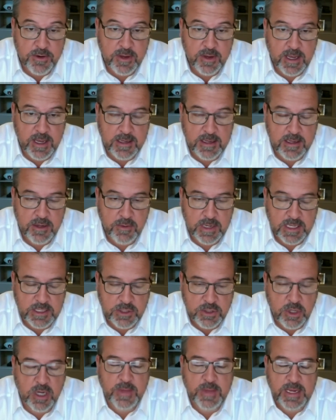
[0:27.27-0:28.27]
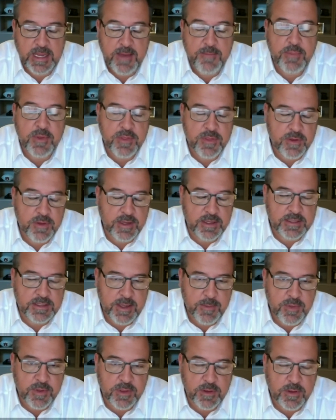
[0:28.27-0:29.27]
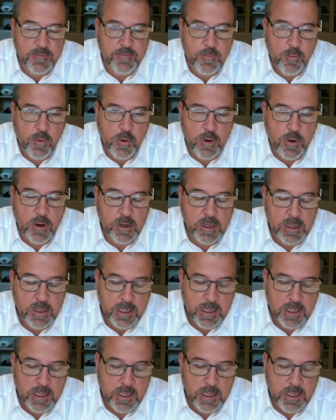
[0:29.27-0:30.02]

When I talk about empathy, it's empathy for